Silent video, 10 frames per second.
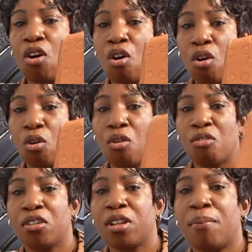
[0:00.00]
all
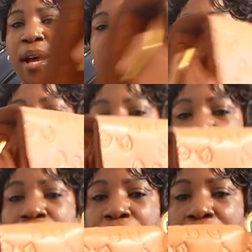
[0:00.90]
over the bag on
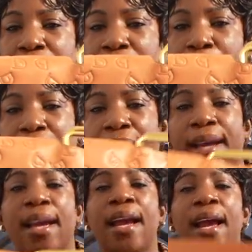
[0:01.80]
the front and the
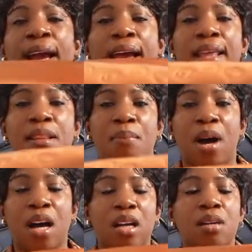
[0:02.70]
back and the
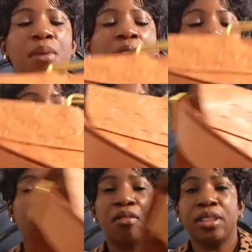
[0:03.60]
bottom,
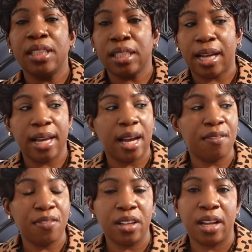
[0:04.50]
which I really like. I
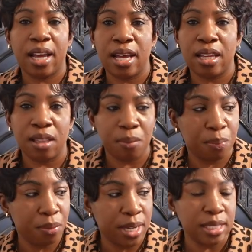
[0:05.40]
feel like the
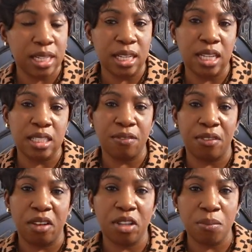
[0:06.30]
print is
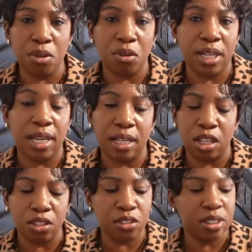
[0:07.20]
very muted and
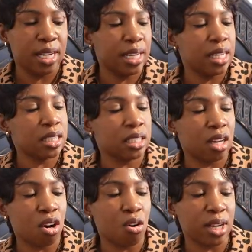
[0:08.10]
understated,
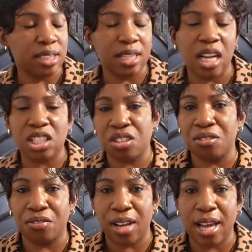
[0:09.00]
so it's not too
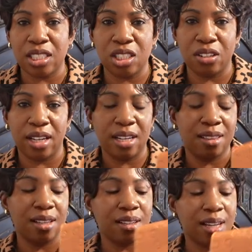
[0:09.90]
flashy or
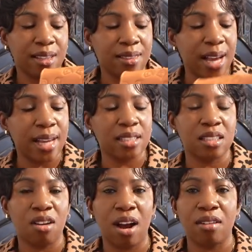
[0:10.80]
anything like that.
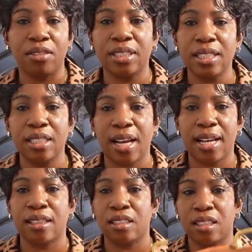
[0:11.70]
So I really
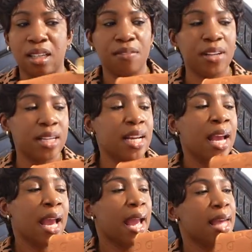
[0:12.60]
like the look of it.
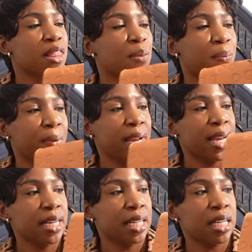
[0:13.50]
And the
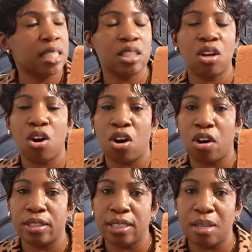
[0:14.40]
brand is
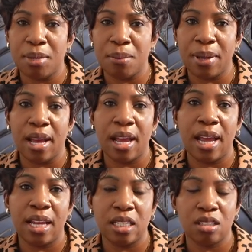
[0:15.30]
called
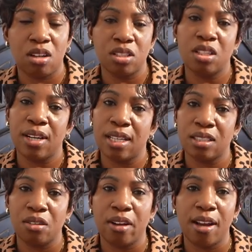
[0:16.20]
demibey, and it's also
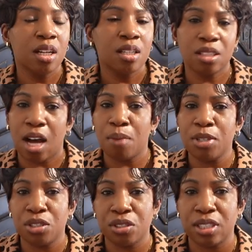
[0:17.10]
Instagram. So I'll be
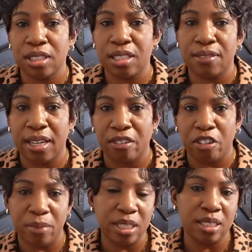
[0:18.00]
sure to leave that
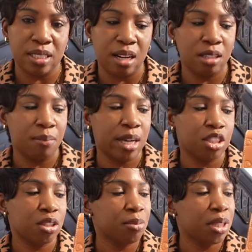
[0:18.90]
information down in my
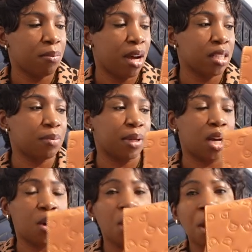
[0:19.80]
description box below.